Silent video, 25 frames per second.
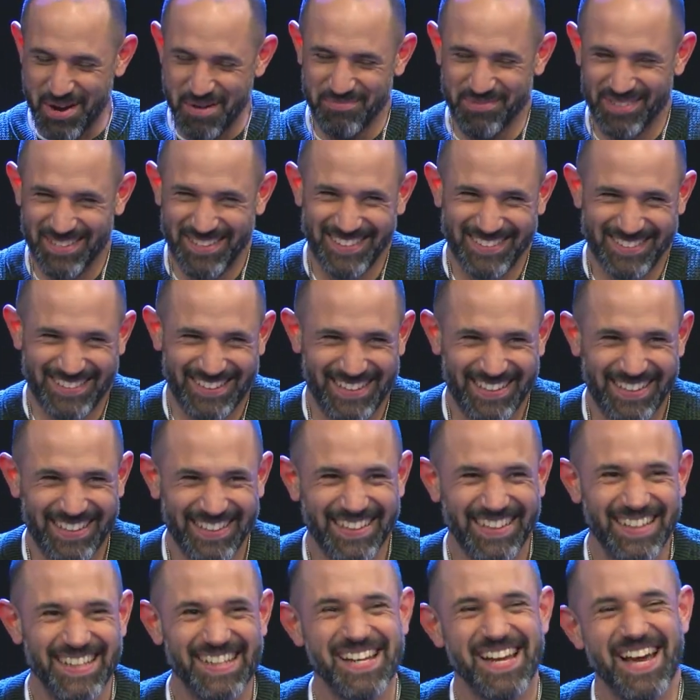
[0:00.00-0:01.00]
I'm going to say.
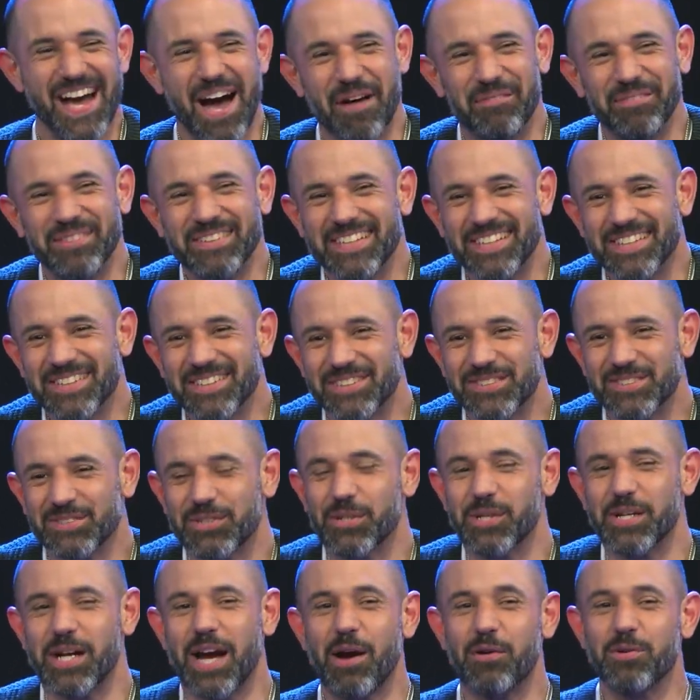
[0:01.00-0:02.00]
I'm going to tell you a
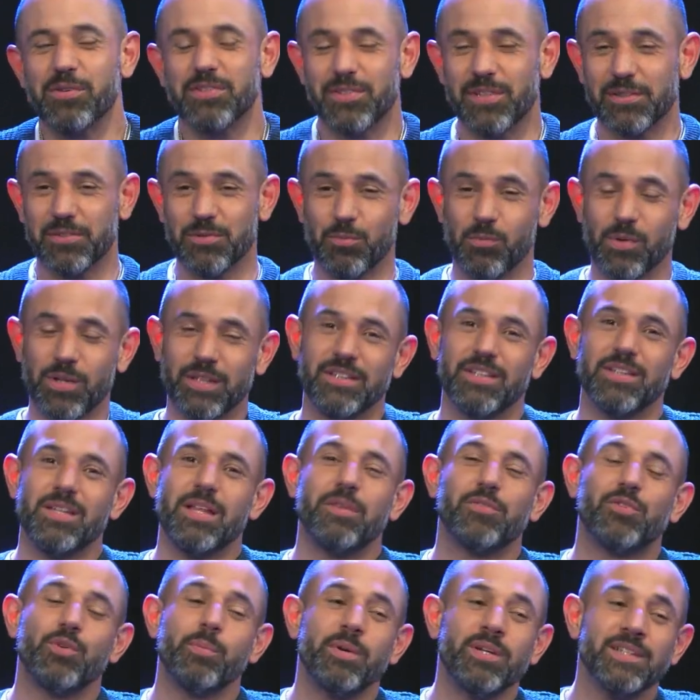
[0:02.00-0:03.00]
story. I was when
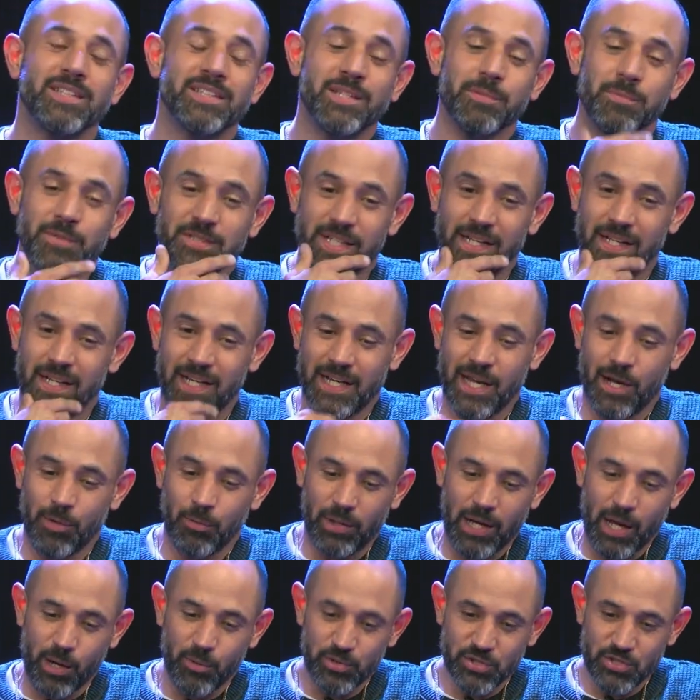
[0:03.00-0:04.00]
Superintendent Botan and I,
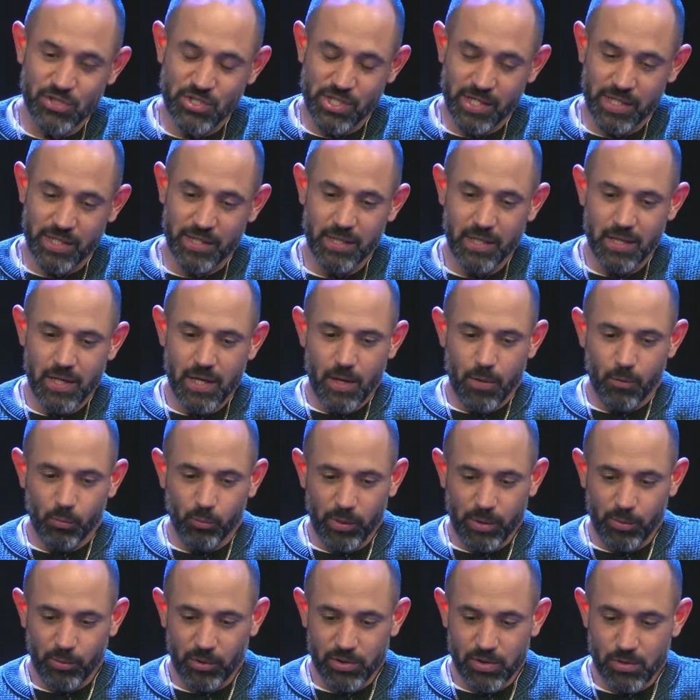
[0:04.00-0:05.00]
when I was chair,
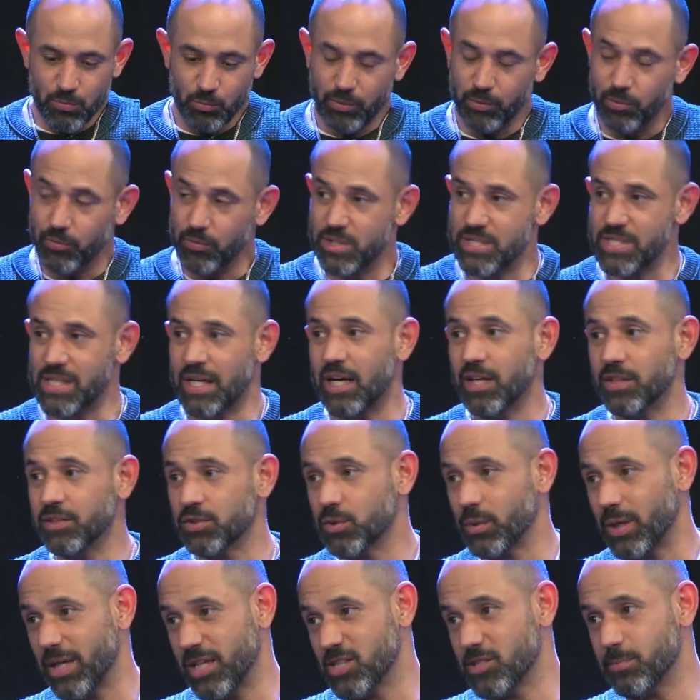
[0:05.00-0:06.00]
we were we were reaching out
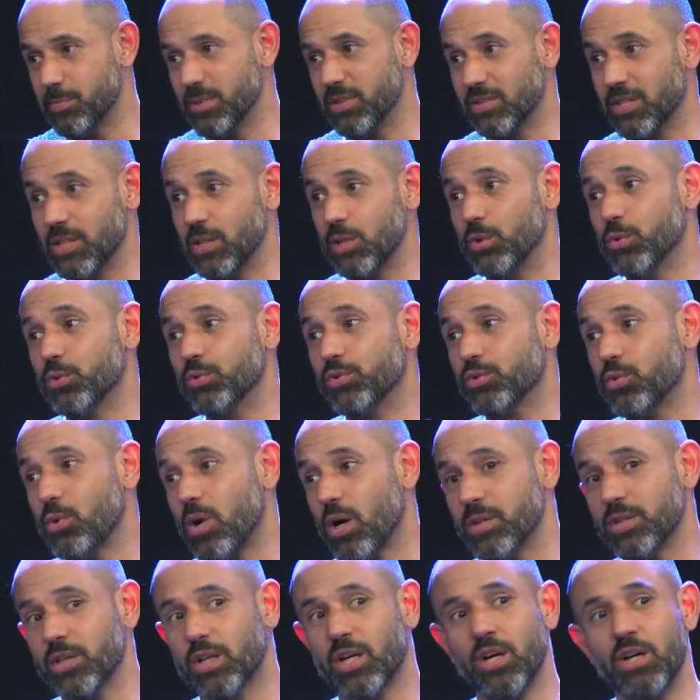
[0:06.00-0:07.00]
to HBCUs
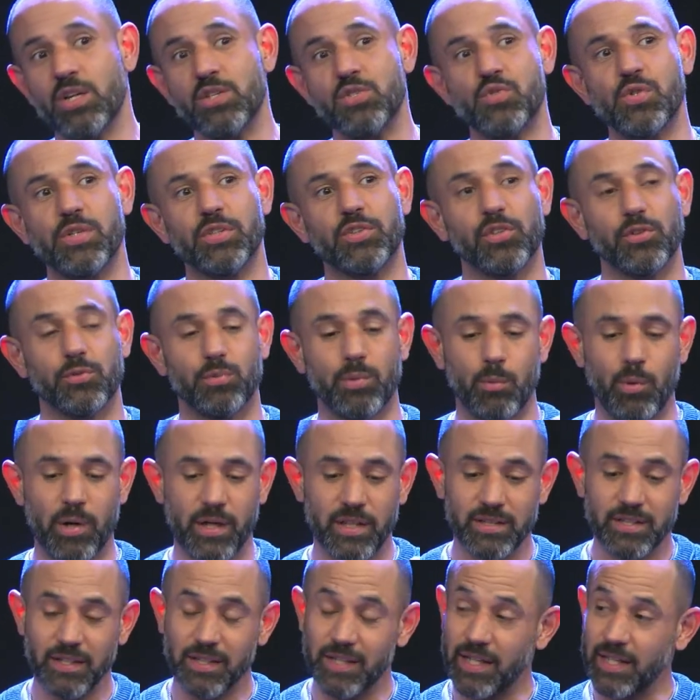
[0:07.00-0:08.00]
throughout the country because we
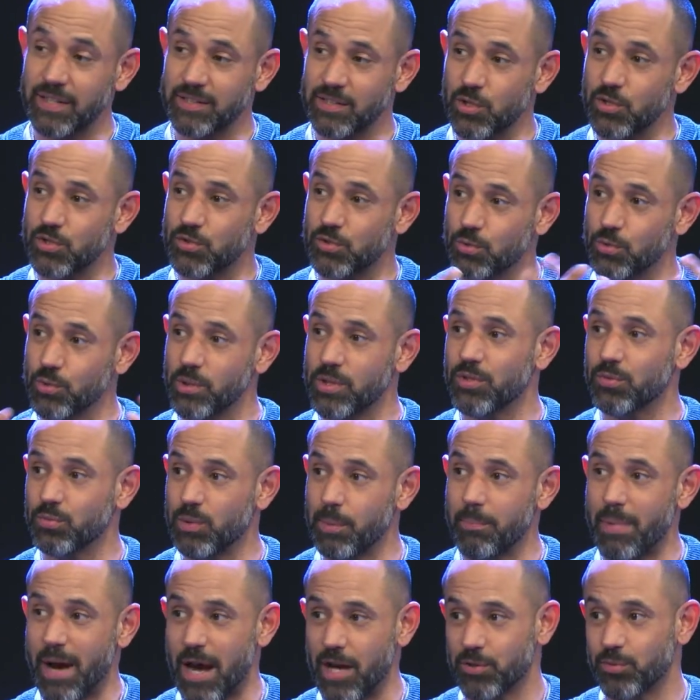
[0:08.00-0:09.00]
wanted to connect our students
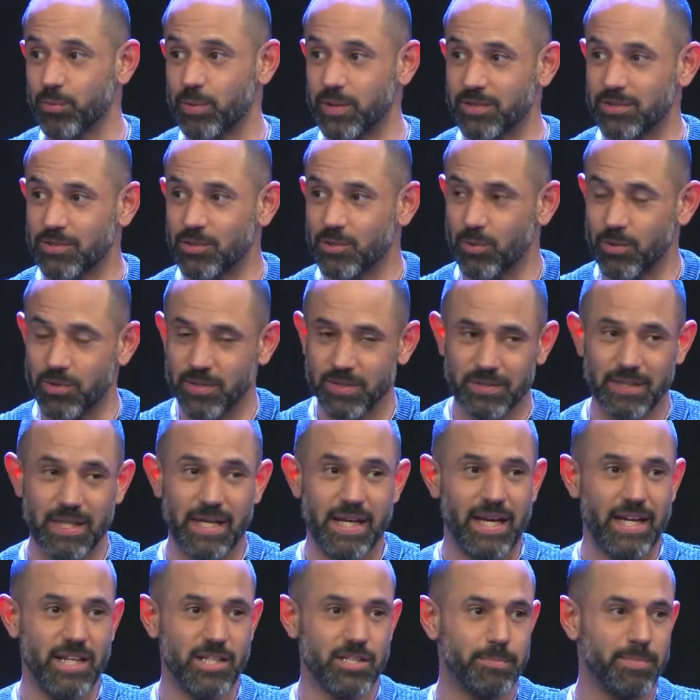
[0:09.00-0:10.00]
with pathways towards
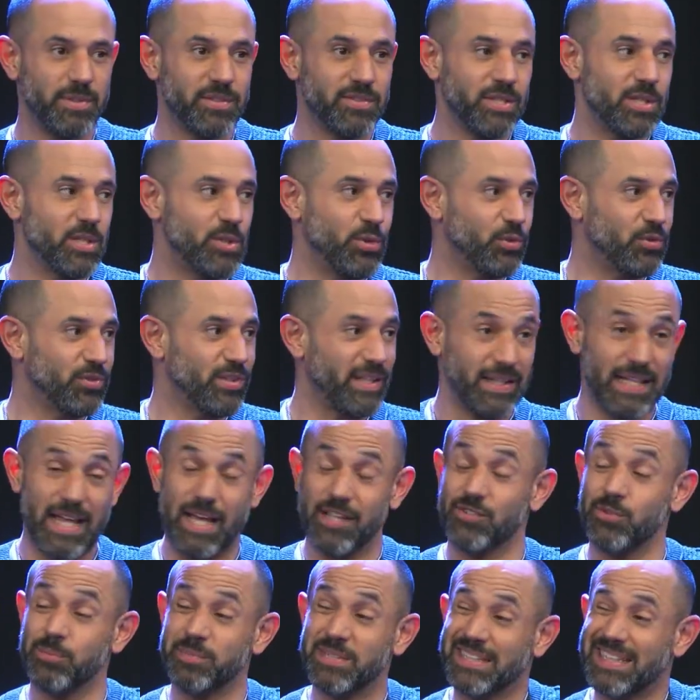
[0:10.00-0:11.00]
HBCUs, and
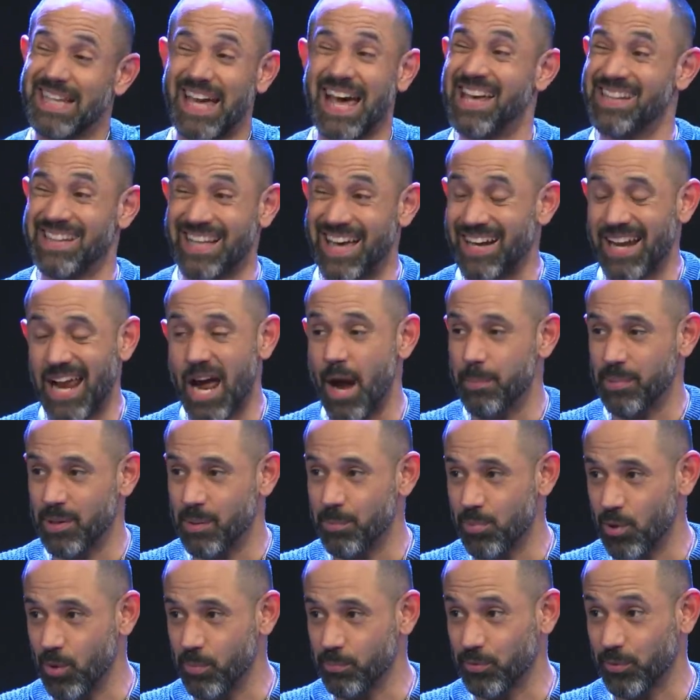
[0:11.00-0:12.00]
that's something that had not happened in
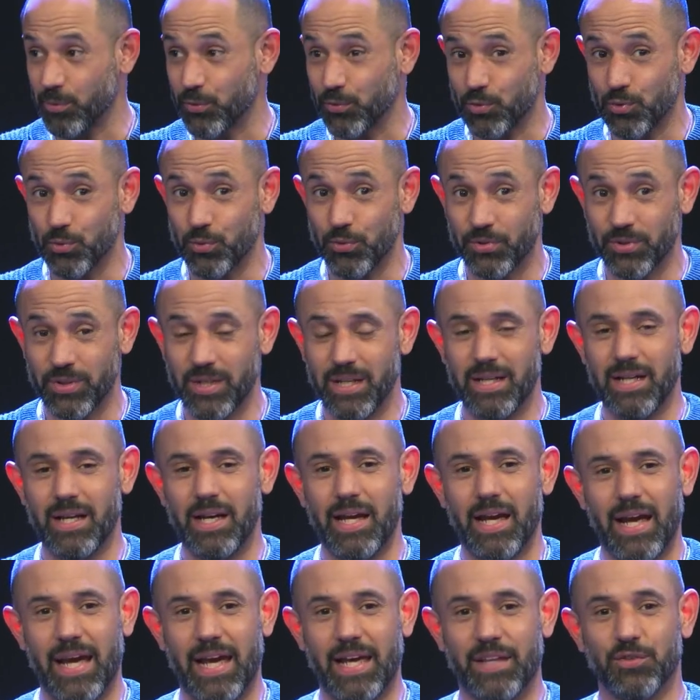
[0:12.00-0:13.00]
Portland schools.
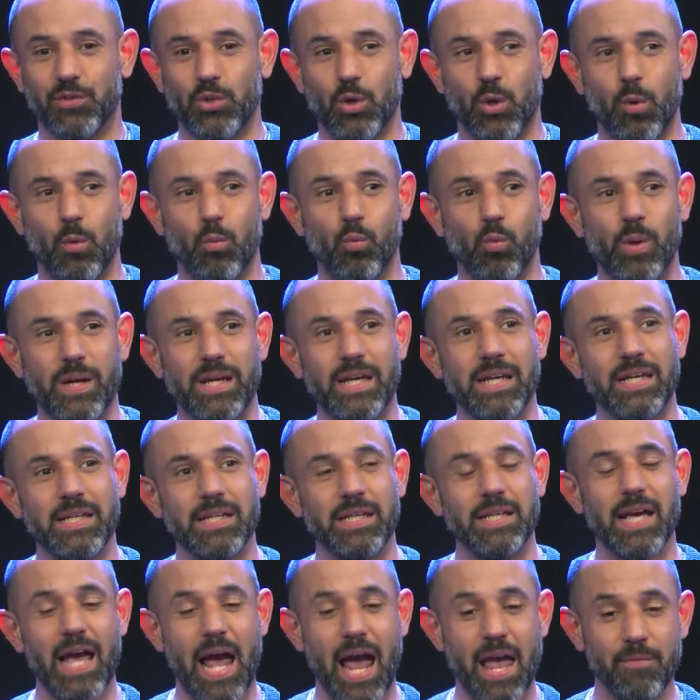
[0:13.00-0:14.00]
And so
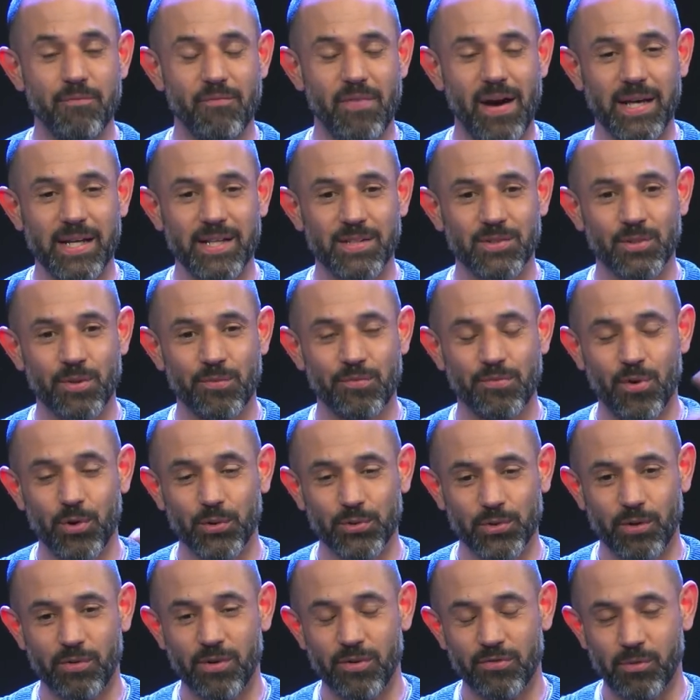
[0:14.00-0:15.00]
we invited some
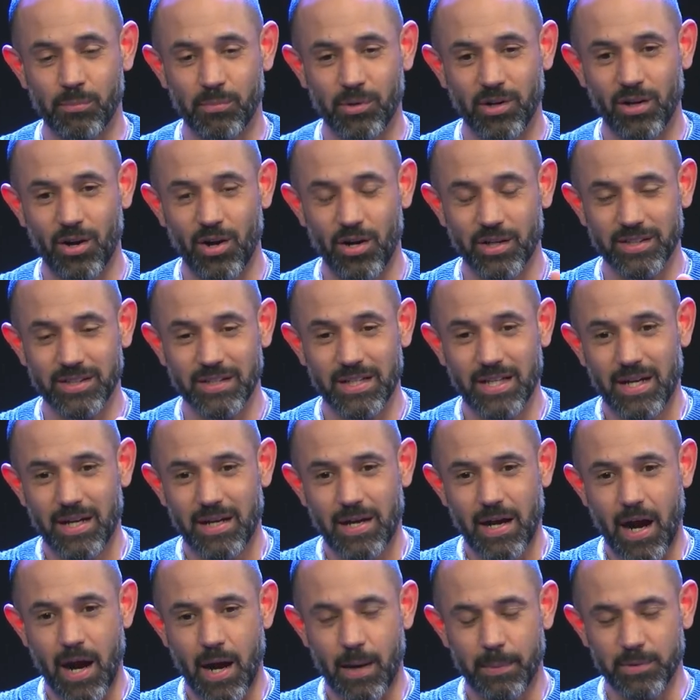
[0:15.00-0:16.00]
folks over from Clark
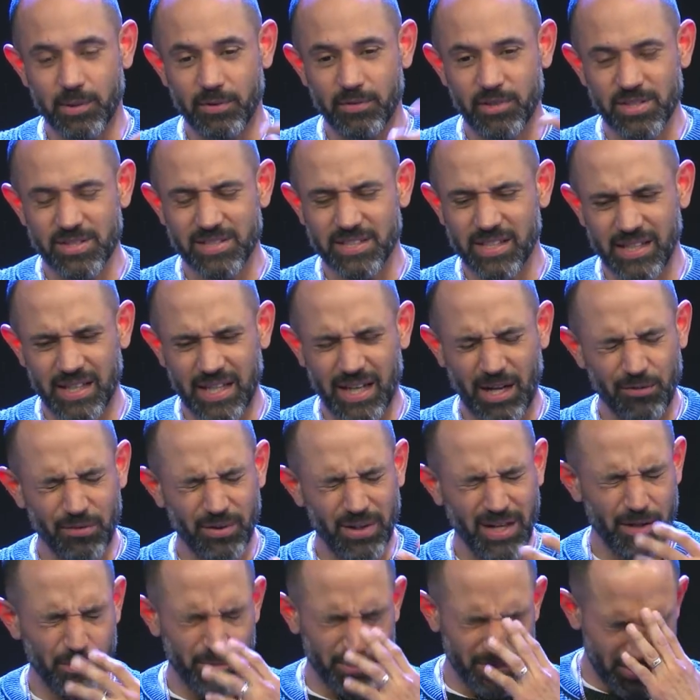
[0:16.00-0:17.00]
um, University, and I
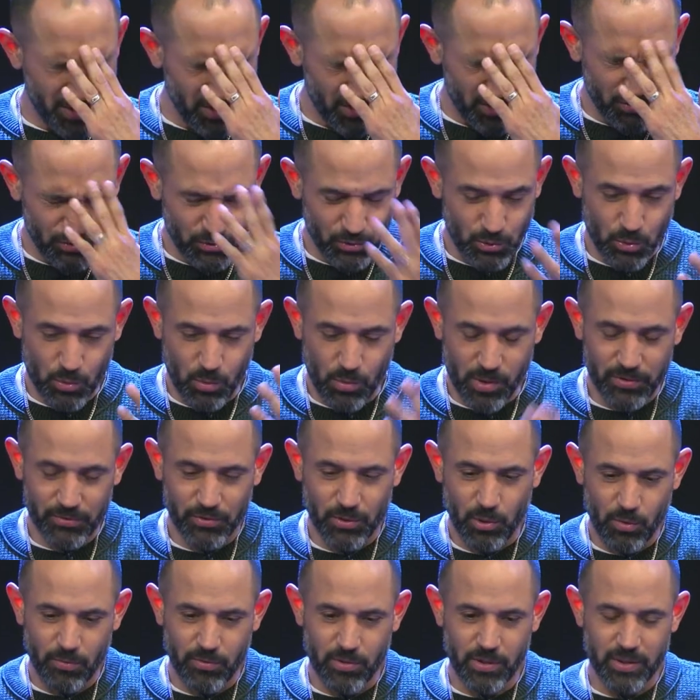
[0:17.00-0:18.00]
forgot what the other school was
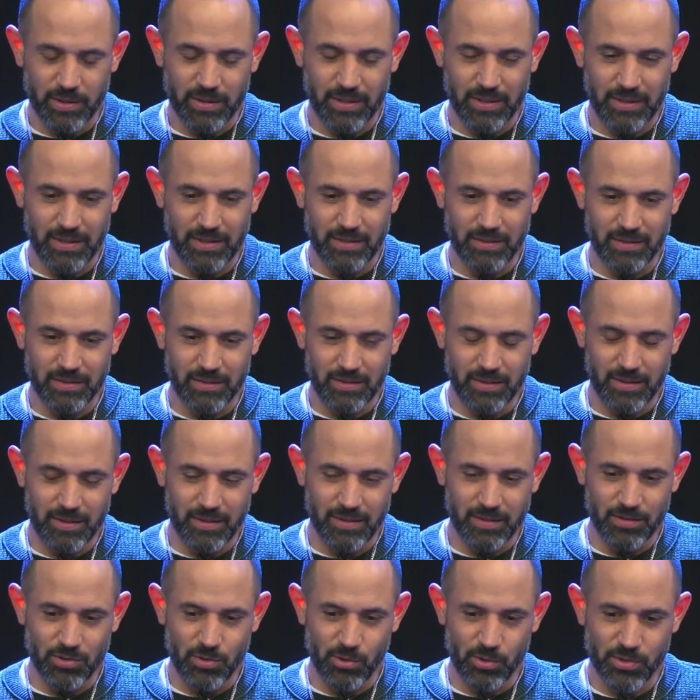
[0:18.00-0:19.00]
over in, in,
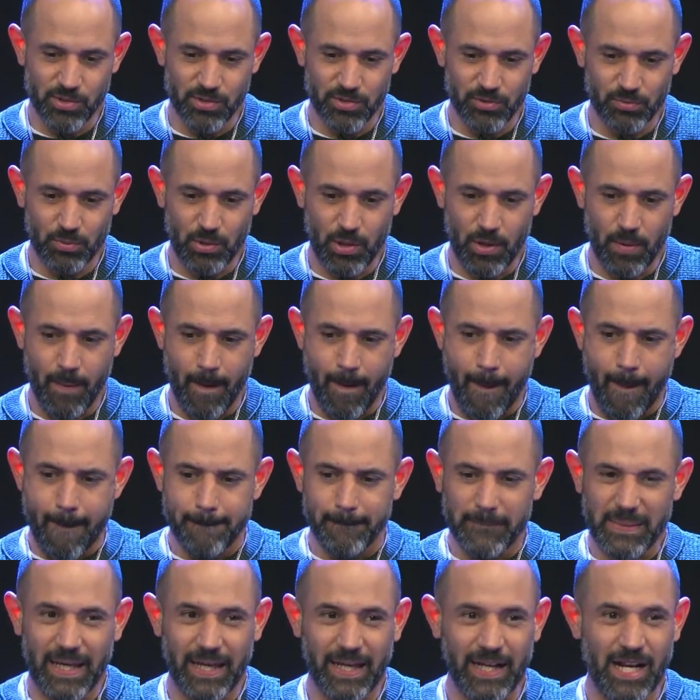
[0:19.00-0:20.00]
in Georgia as well.
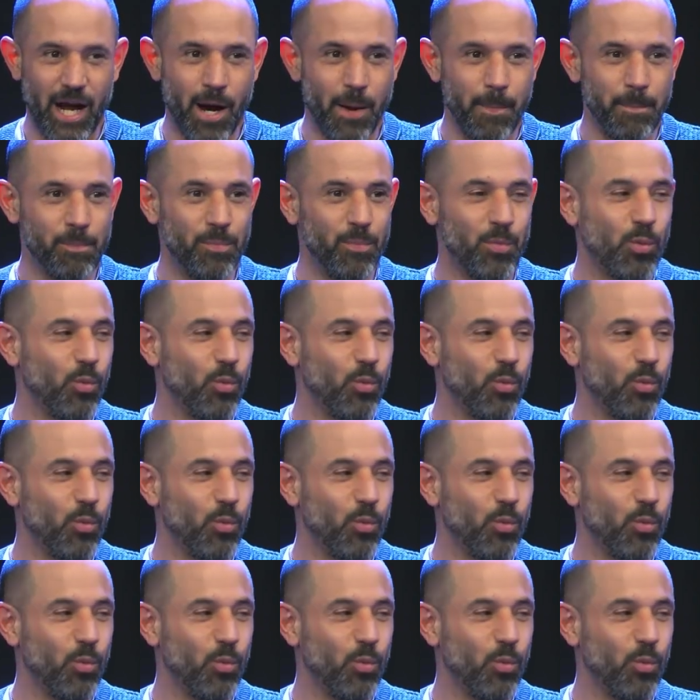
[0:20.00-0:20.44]
And um,